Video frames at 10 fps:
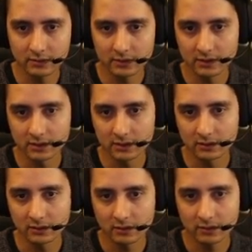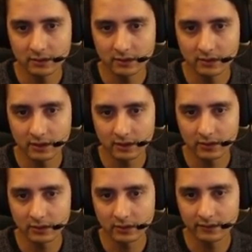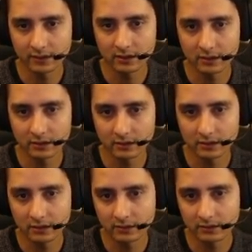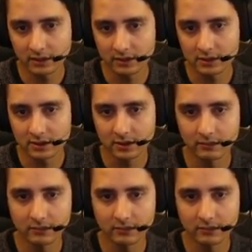editor. Here you have image name,